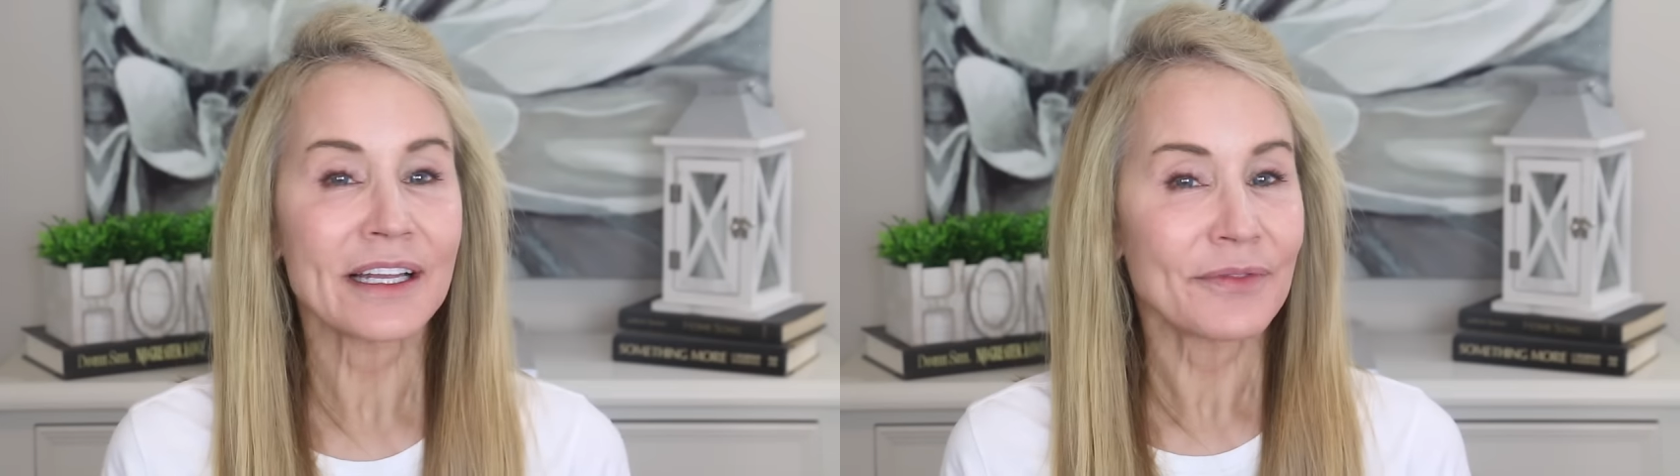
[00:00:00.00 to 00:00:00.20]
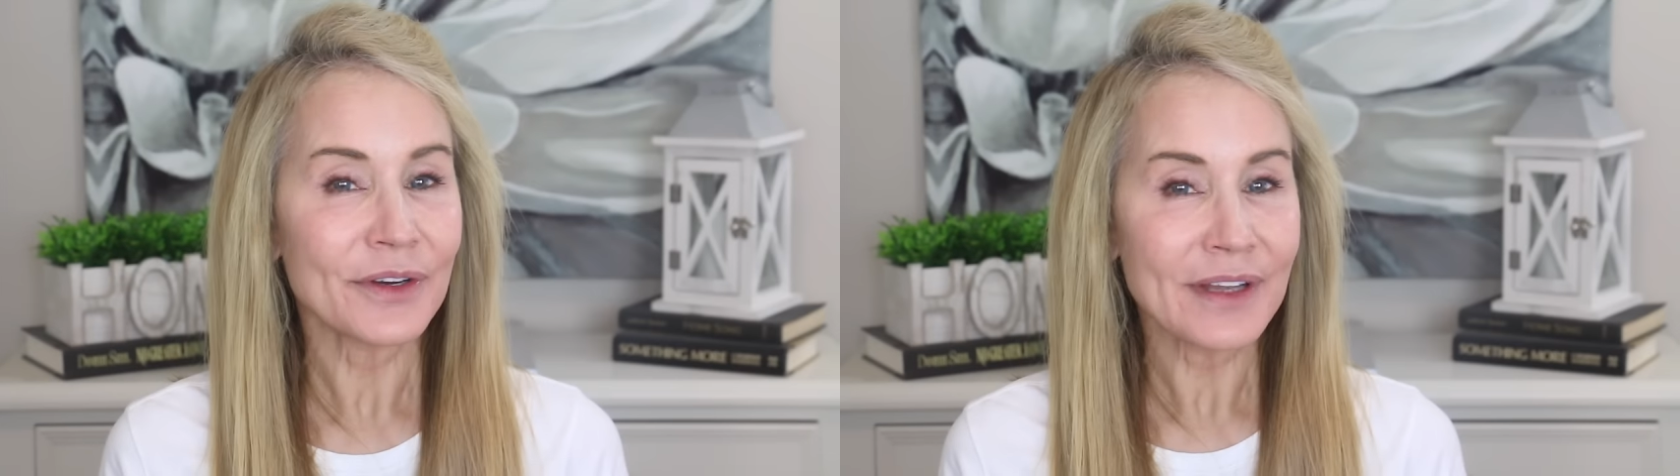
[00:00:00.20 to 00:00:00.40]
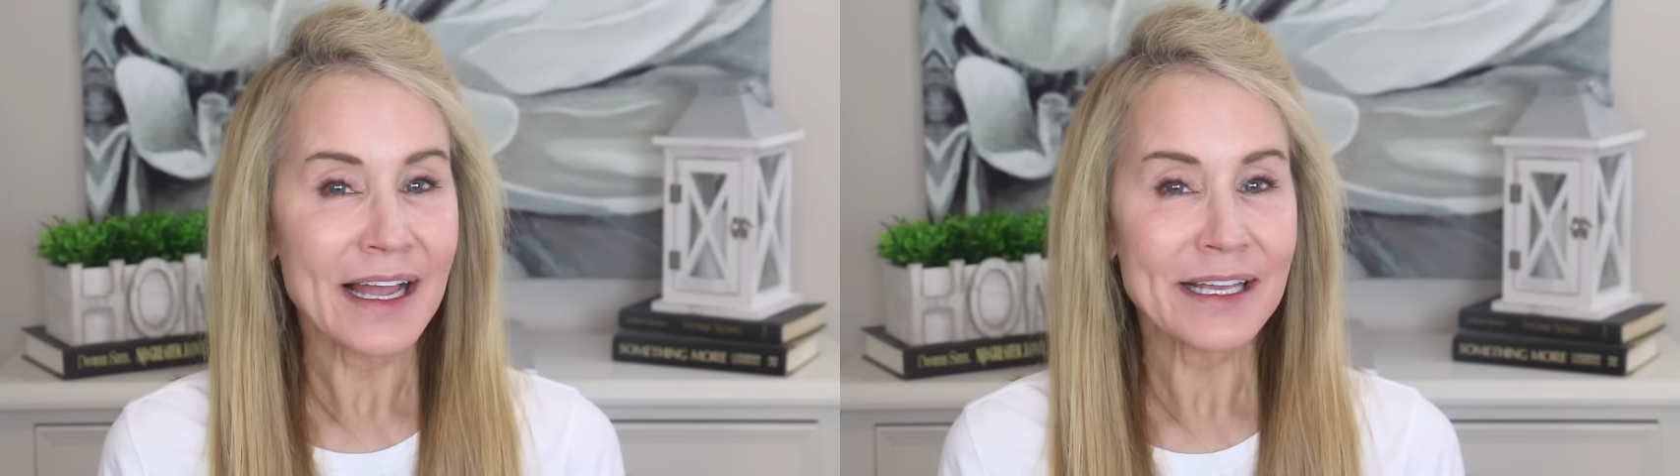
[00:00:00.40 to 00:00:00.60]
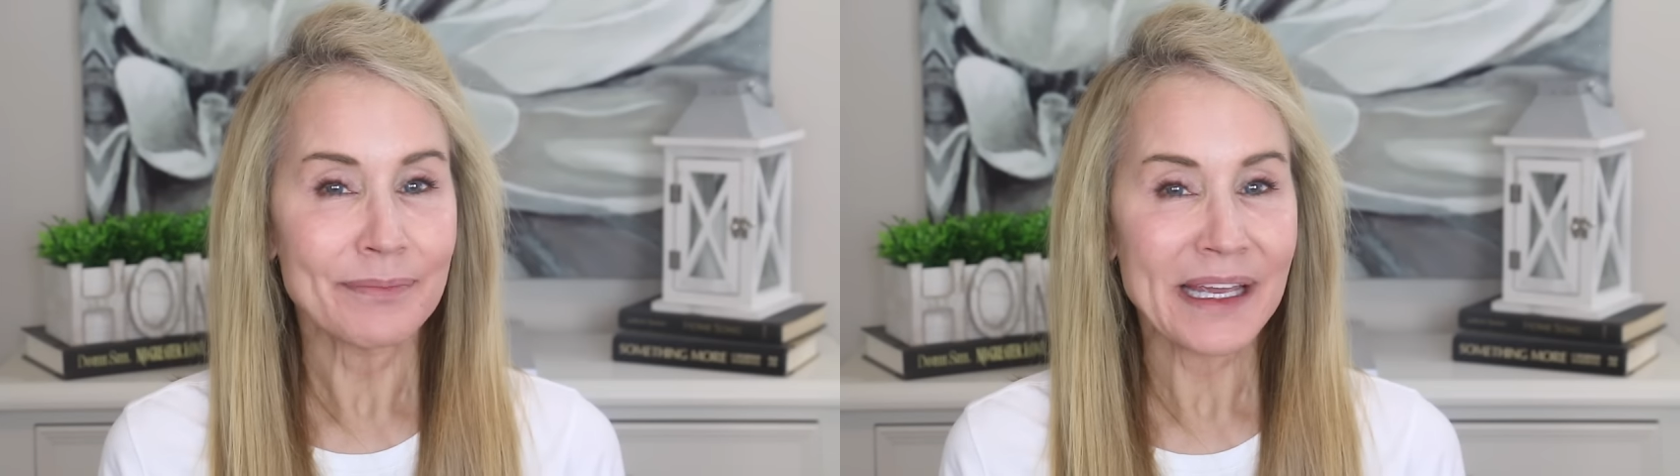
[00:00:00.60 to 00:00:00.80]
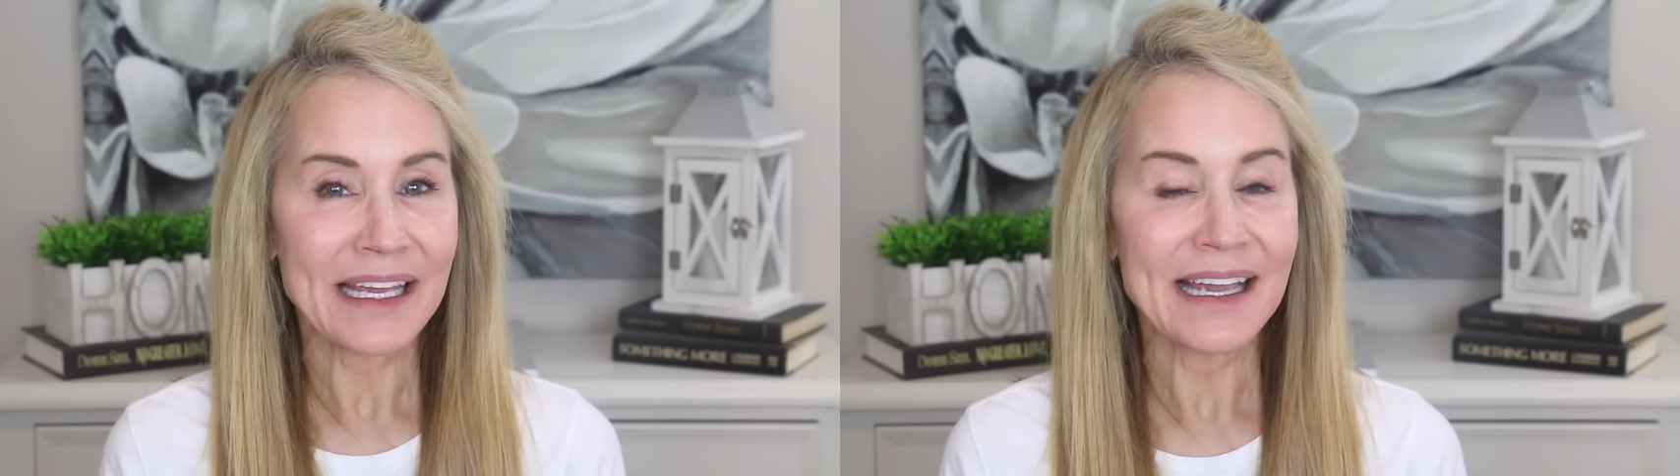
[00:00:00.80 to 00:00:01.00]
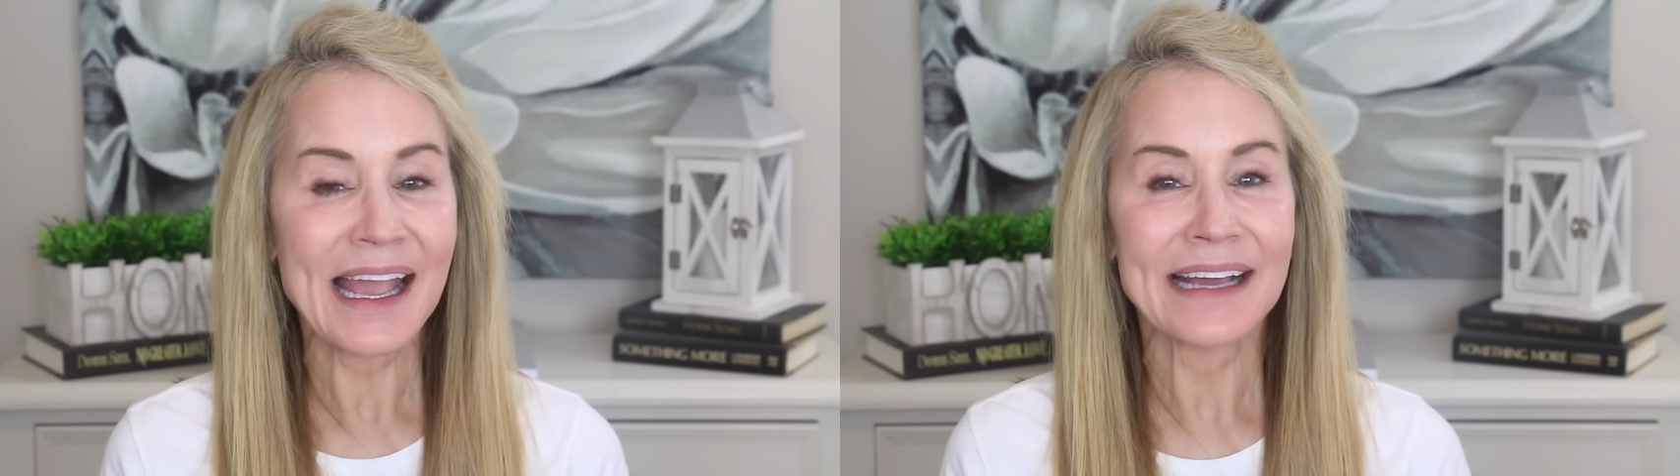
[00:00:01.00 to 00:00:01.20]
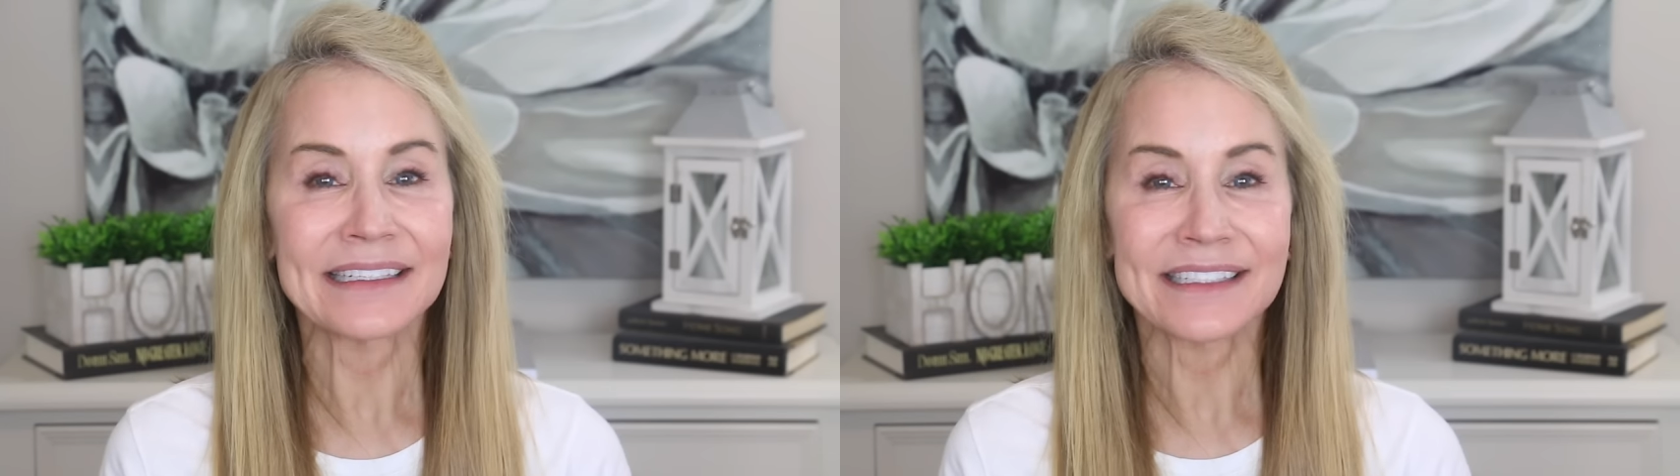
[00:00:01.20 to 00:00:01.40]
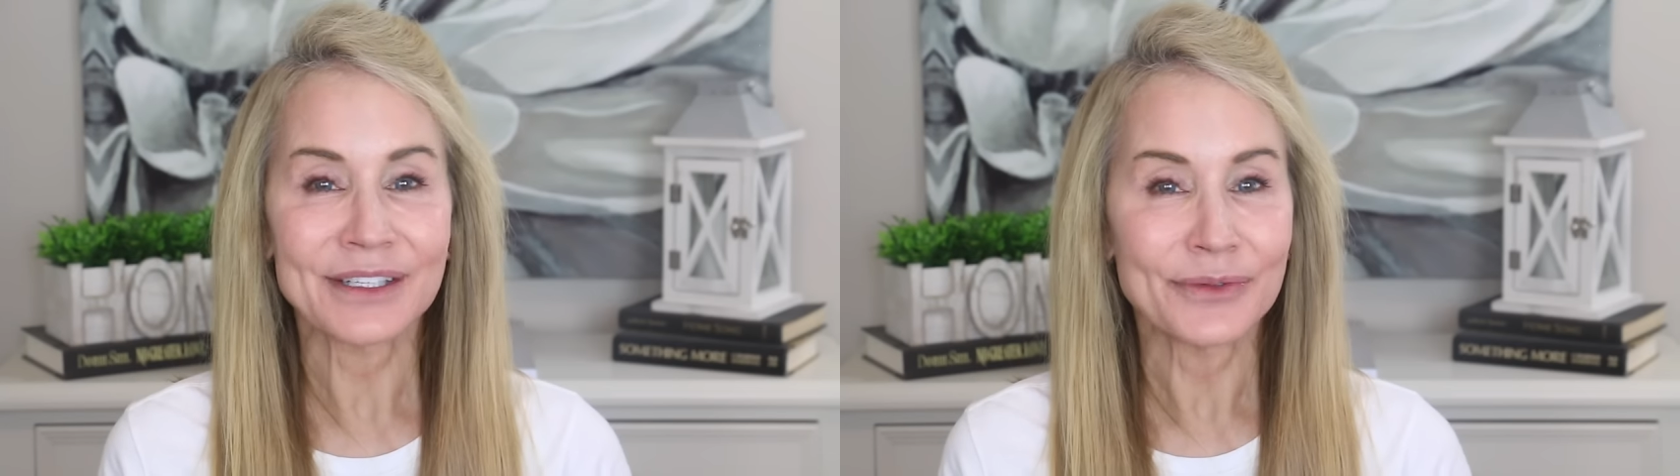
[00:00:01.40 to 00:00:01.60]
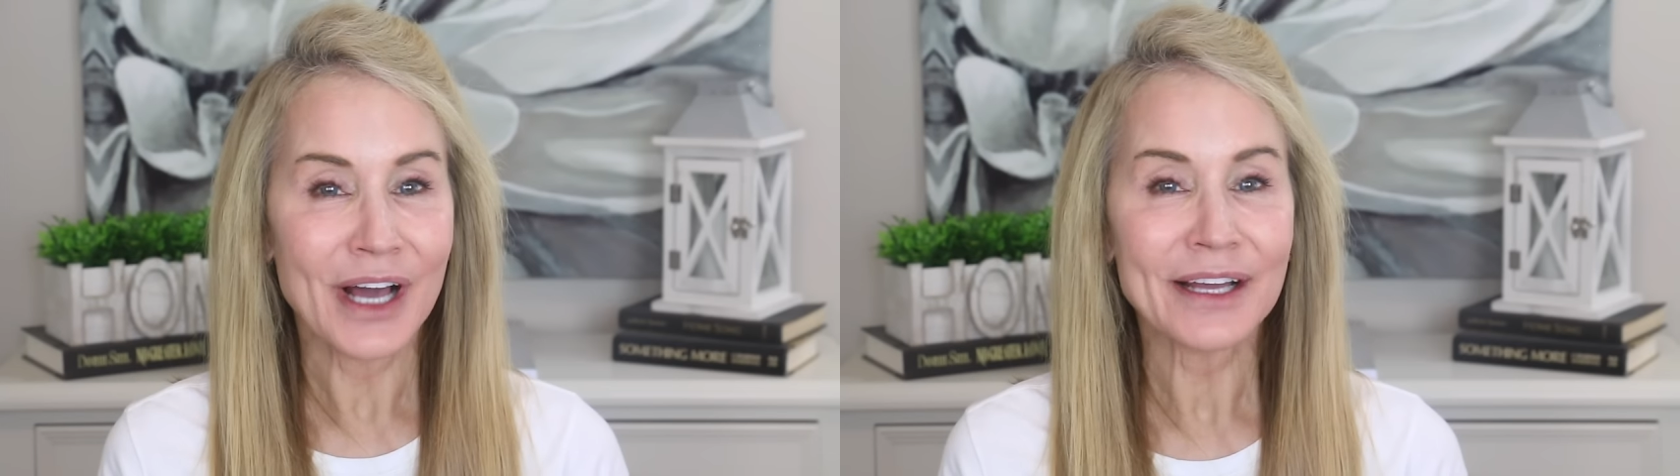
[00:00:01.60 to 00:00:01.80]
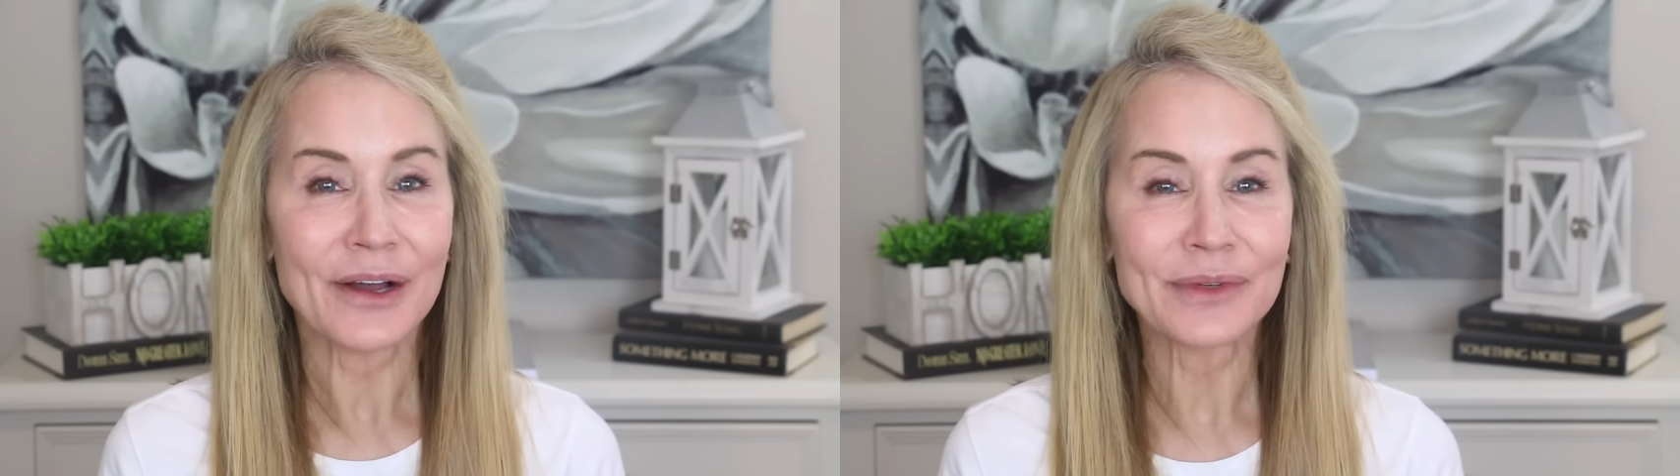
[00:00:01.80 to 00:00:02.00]
if you're like me and you
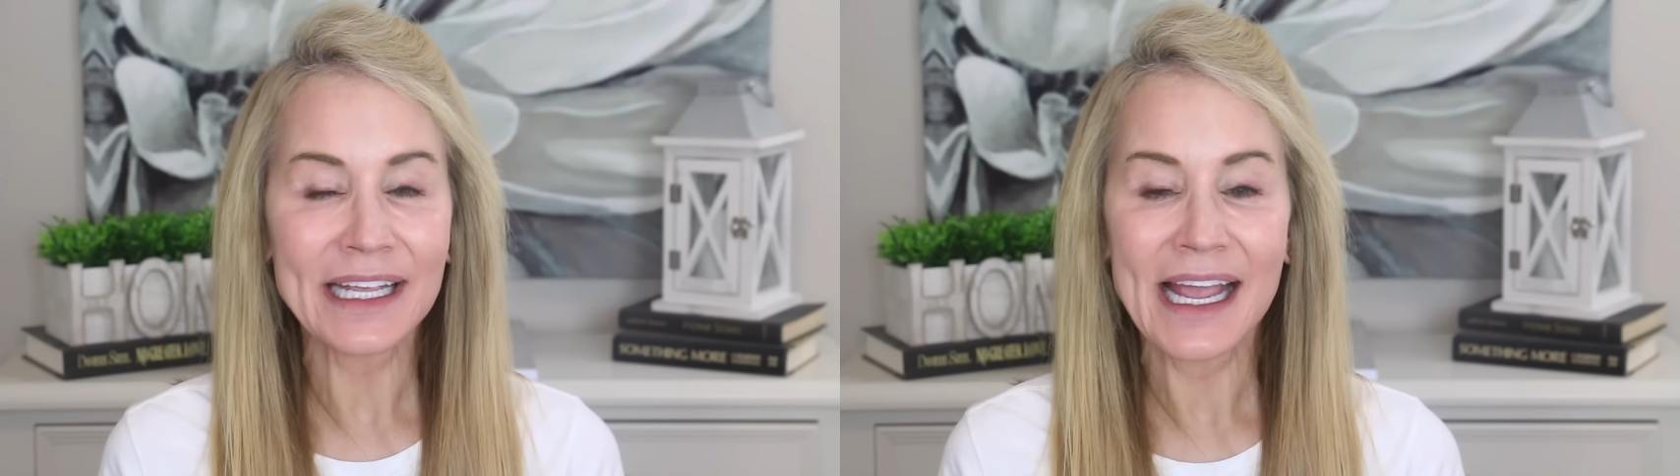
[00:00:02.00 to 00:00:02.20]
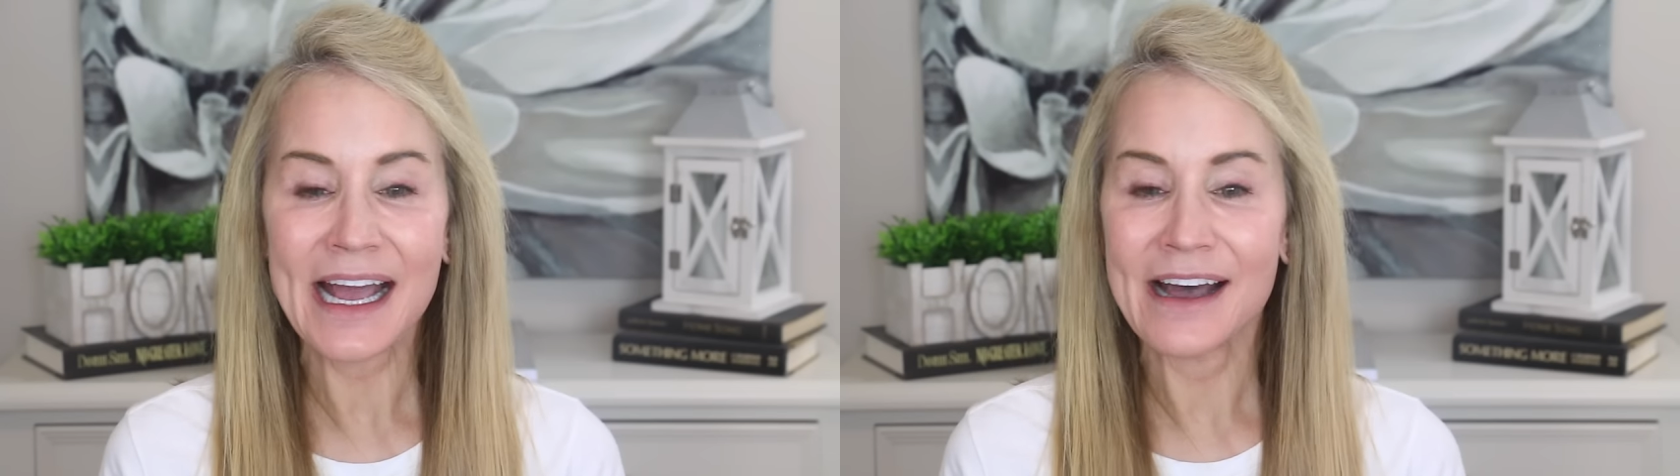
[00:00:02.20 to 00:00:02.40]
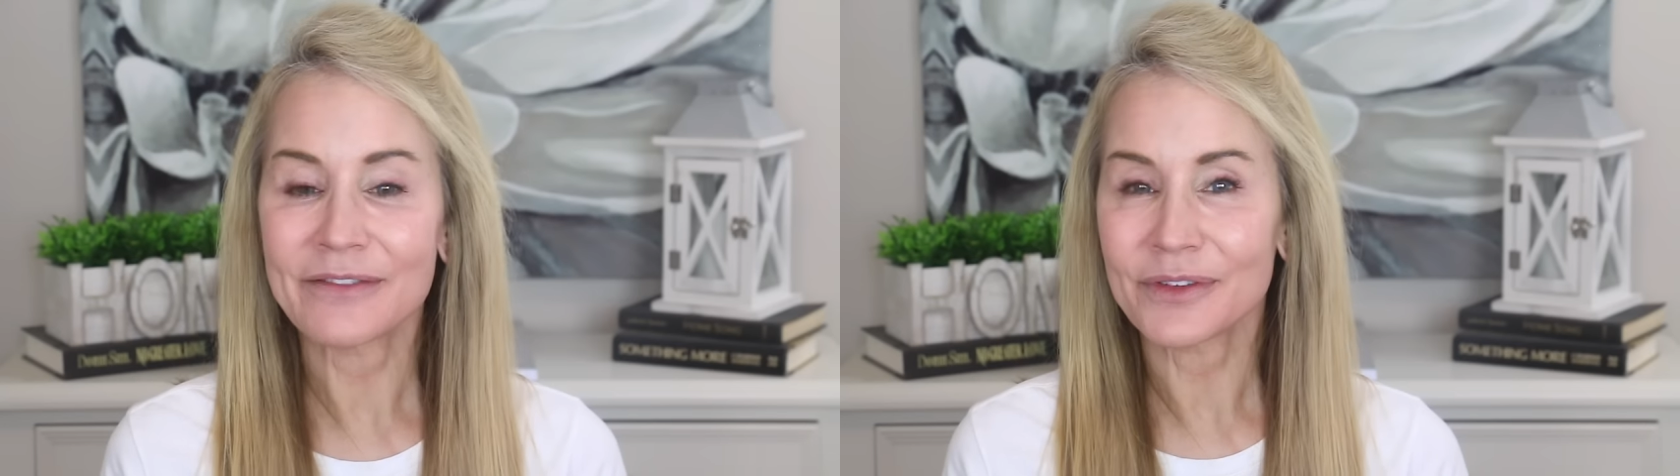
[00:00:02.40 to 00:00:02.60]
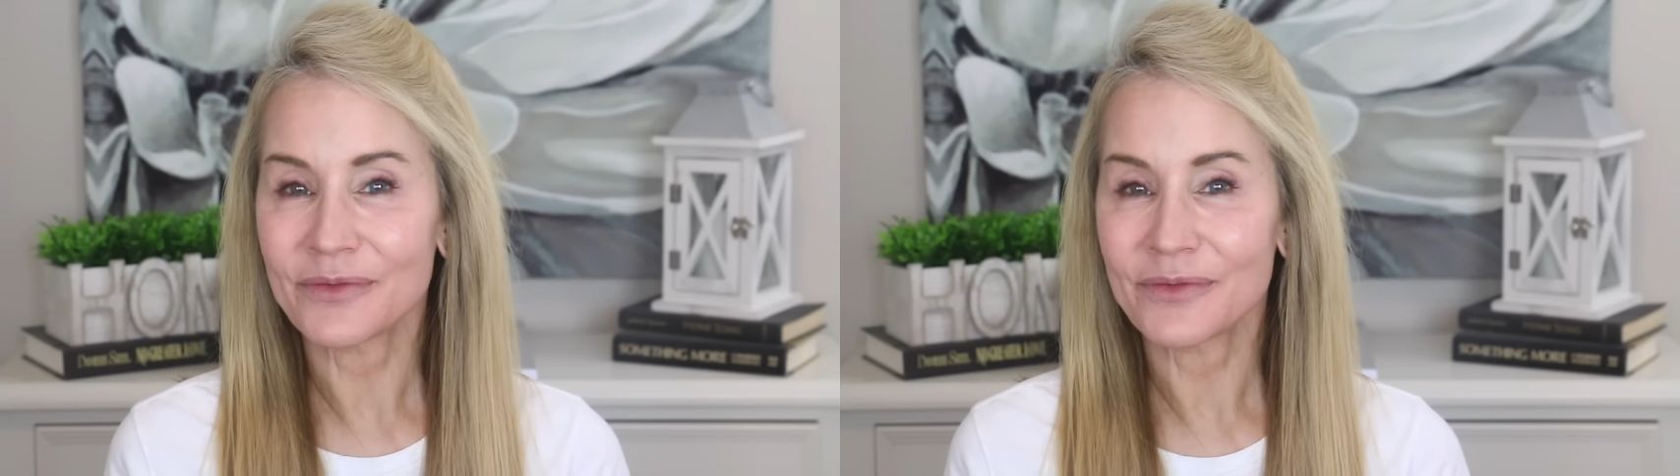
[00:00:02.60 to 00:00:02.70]
not only have